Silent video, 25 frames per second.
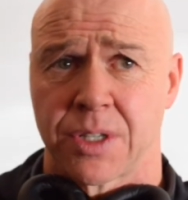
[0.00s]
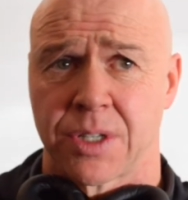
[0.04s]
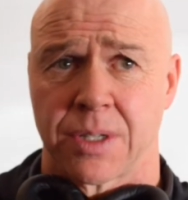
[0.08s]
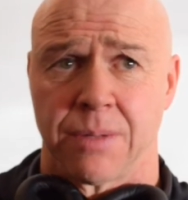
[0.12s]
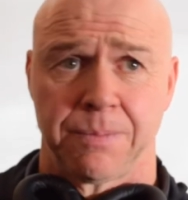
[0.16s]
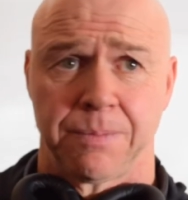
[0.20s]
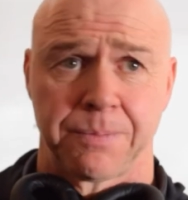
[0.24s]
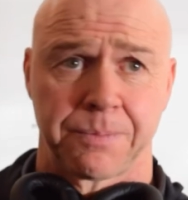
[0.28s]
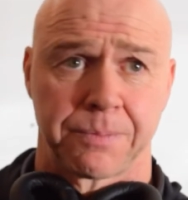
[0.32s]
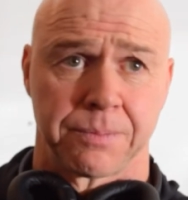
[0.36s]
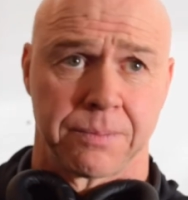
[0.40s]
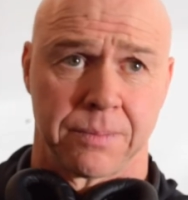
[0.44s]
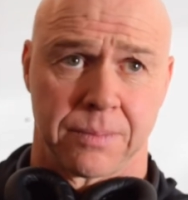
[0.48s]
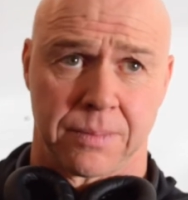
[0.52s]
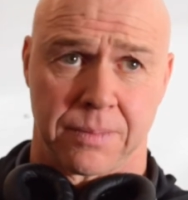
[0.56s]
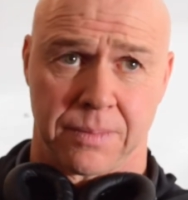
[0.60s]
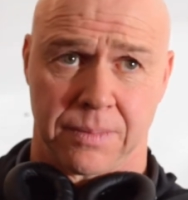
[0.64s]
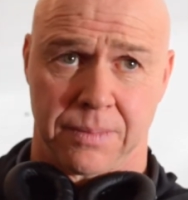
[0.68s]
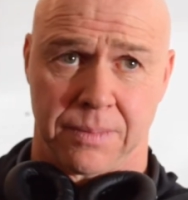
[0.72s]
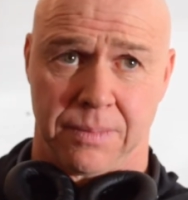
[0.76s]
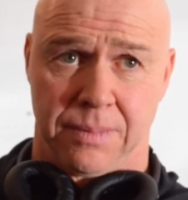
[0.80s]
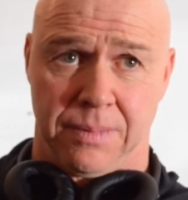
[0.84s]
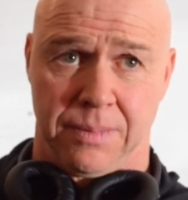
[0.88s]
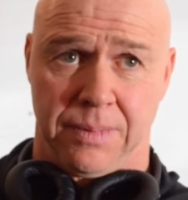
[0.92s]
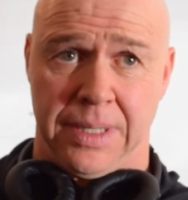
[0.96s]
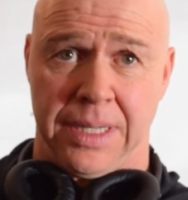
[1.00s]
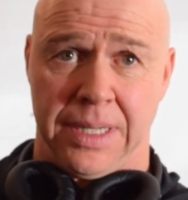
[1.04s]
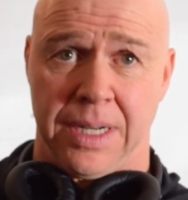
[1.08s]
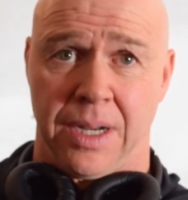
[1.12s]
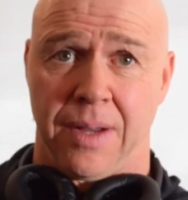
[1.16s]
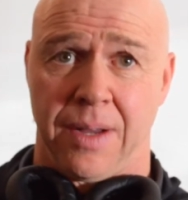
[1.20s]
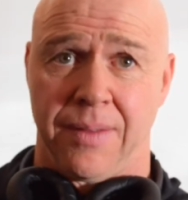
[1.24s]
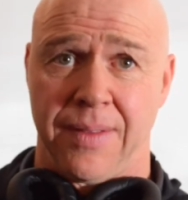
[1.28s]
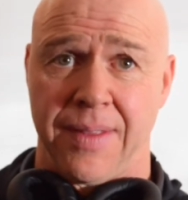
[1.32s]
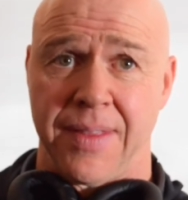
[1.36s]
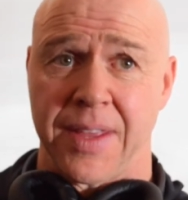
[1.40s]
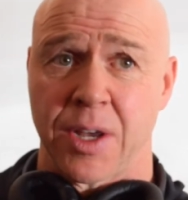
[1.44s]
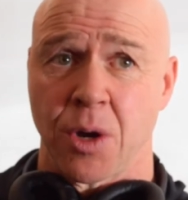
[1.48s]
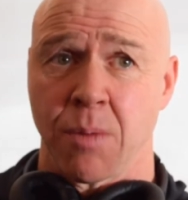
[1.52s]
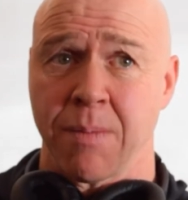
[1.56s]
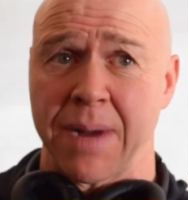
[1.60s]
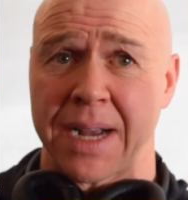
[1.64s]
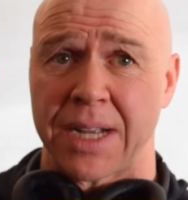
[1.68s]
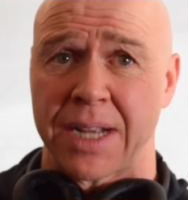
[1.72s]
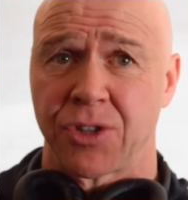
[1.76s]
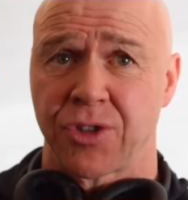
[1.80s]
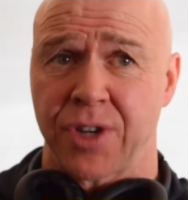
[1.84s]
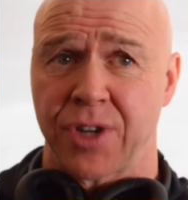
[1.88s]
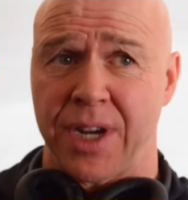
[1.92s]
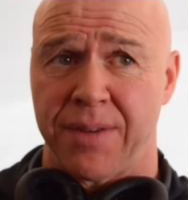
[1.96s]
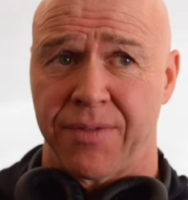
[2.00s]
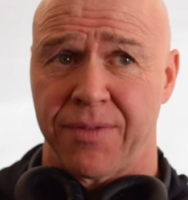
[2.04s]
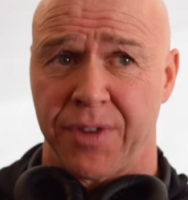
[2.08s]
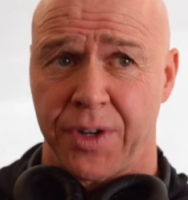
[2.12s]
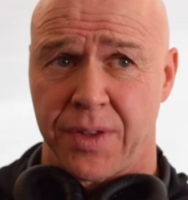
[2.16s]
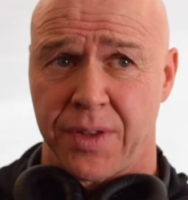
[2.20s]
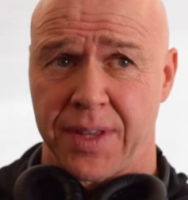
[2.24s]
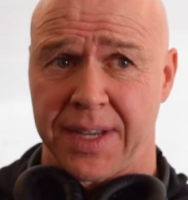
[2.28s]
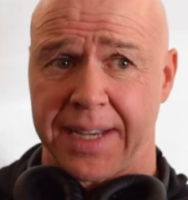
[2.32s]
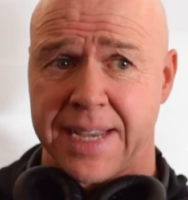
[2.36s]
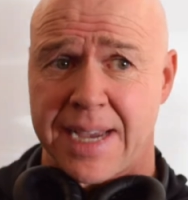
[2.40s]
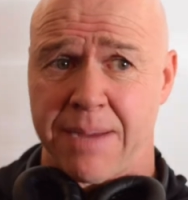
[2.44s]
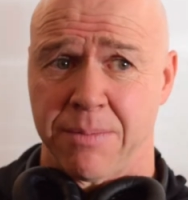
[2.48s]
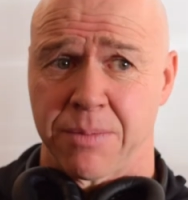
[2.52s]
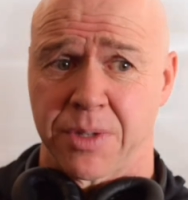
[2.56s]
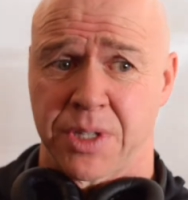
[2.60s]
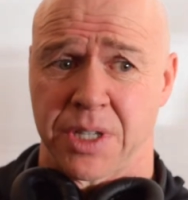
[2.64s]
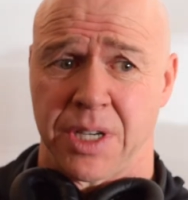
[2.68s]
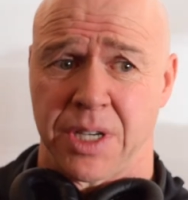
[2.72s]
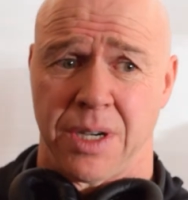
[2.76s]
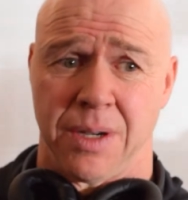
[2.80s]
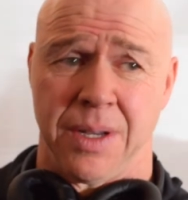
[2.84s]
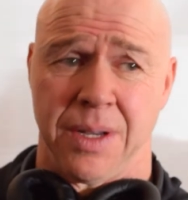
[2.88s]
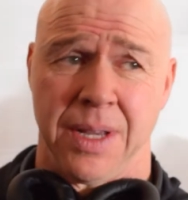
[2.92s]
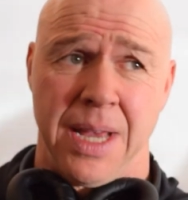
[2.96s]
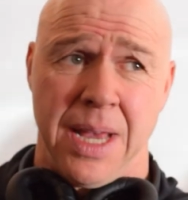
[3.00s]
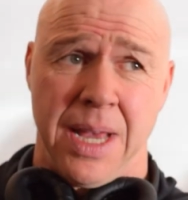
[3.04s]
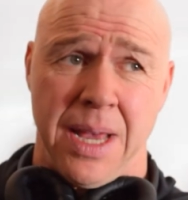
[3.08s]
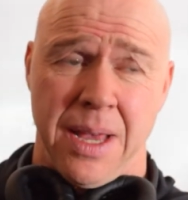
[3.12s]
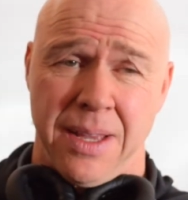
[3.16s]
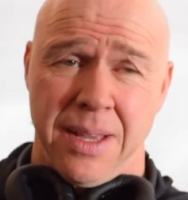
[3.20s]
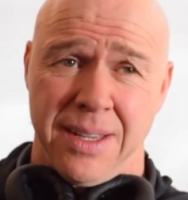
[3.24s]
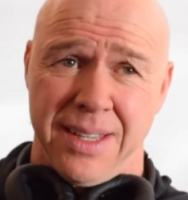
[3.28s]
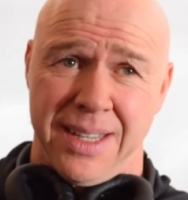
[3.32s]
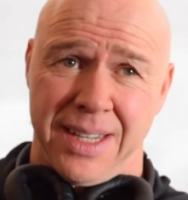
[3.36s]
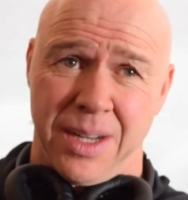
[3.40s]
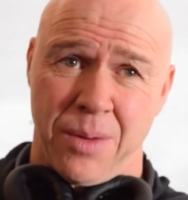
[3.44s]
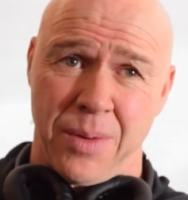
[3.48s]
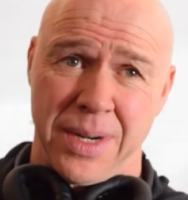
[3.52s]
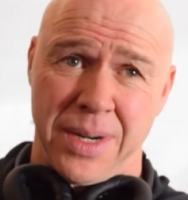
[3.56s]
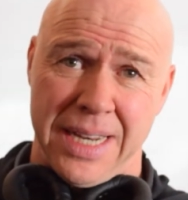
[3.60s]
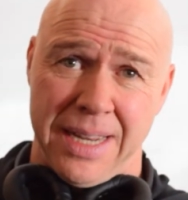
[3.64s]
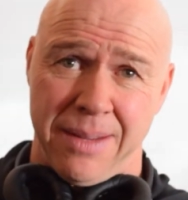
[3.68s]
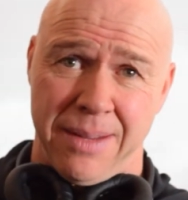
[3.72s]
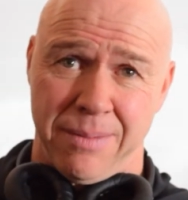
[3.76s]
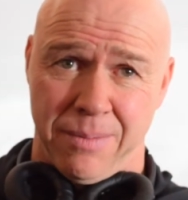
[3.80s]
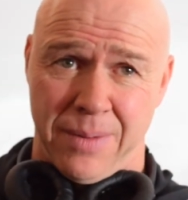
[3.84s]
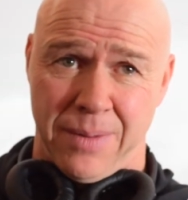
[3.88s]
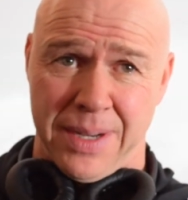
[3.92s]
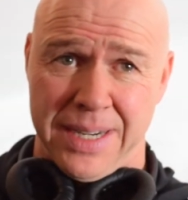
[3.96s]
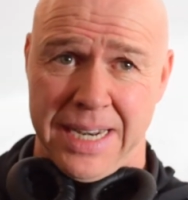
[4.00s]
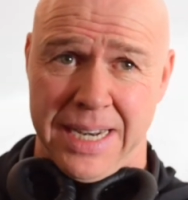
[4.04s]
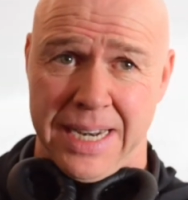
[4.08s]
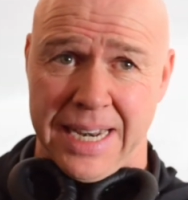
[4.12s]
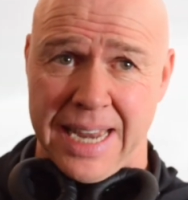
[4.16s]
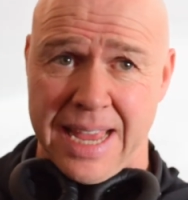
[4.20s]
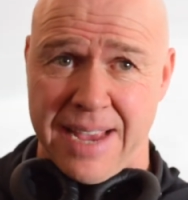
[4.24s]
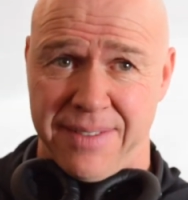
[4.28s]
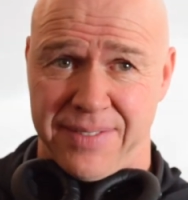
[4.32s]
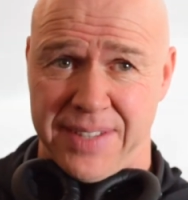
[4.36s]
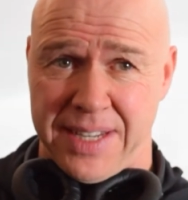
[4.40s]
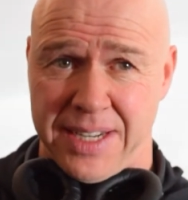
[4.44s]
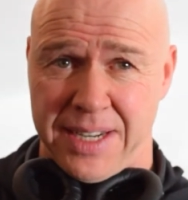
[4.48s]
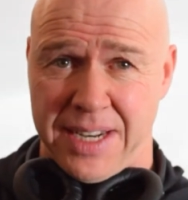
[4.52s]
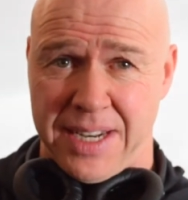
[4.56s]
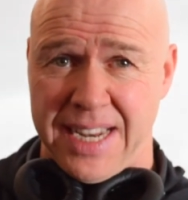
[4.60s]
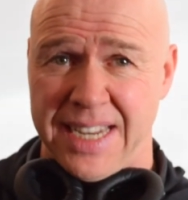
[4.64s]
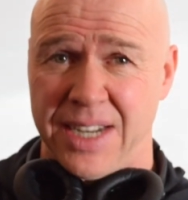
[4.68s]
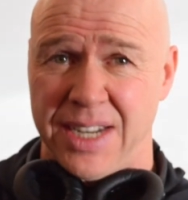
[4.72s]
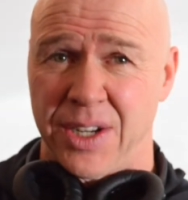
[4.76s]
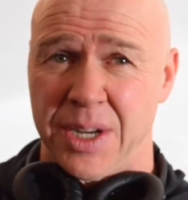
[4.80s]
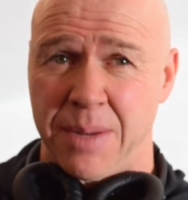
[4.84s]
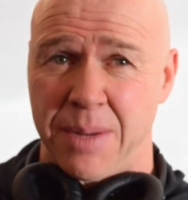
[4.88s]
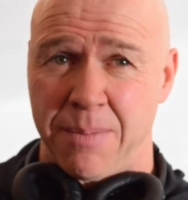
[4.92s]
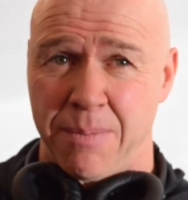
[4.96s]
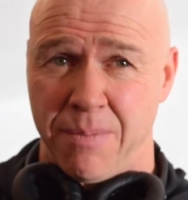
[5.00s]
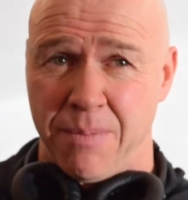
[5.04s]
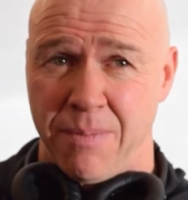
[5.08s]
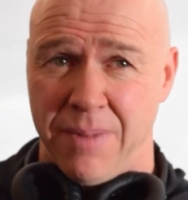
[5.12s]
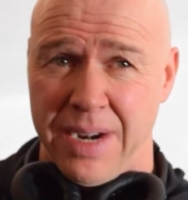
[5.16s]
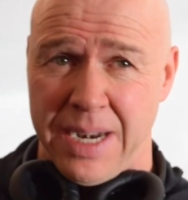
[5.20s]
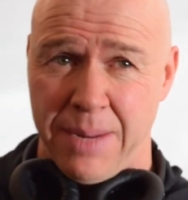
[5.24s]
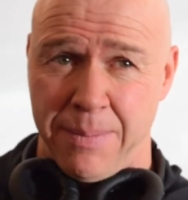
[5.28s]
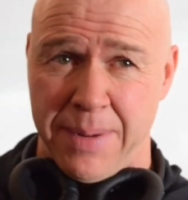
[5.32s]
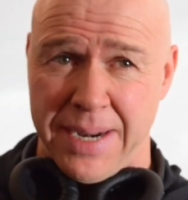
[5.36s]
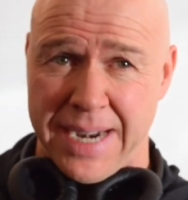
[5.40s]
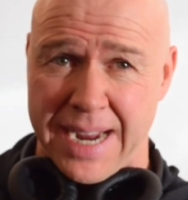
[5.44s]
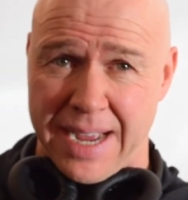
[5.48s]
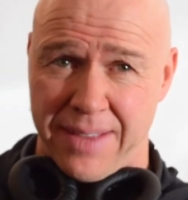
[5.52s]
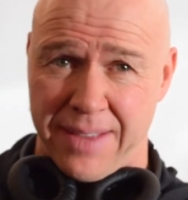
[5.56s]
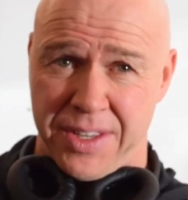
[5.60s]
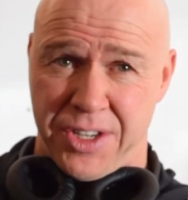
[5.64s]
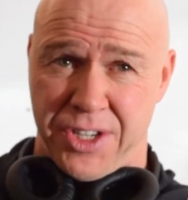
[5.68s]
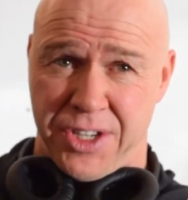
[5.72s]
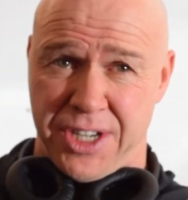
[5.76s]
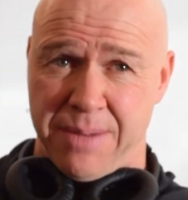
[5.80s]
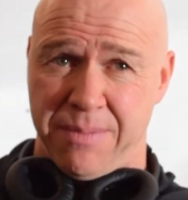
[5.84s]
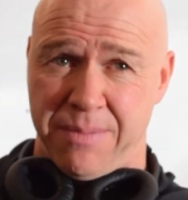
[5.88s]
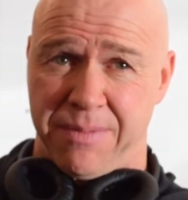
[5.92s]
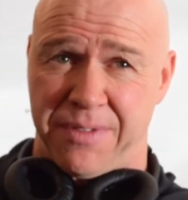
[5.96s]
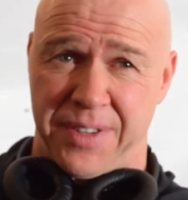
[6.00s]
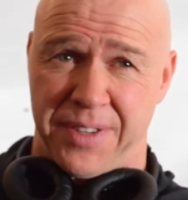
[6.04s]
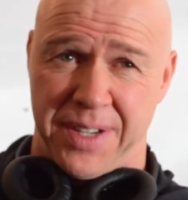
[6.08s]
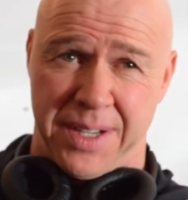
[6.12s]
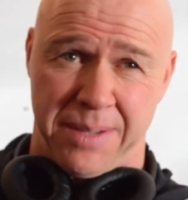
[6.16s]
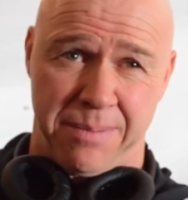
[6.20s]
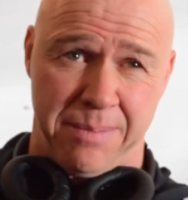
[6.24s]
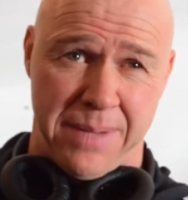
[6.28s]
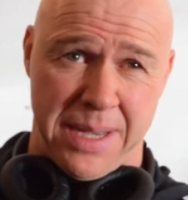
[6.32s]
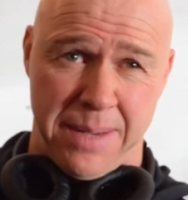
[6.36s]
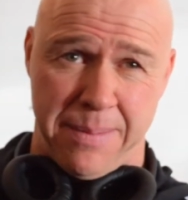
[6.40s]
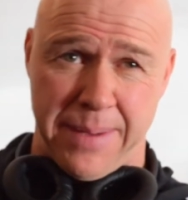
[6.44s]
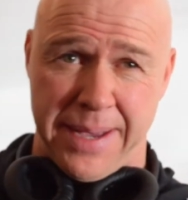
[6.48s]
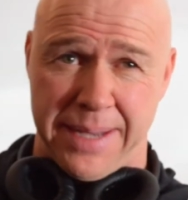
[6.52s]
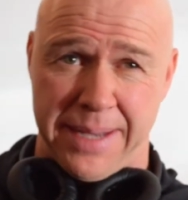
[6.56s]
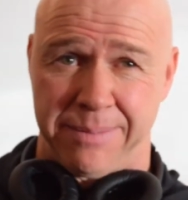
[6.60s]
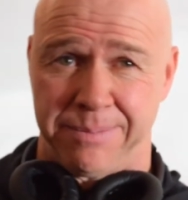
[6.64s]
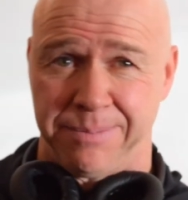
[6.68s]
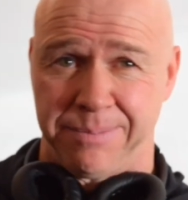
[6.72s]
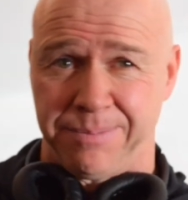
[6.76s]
You know, and then they come back and train for another camp. So, you know, when he left, he'd only really been out of the gym for maybe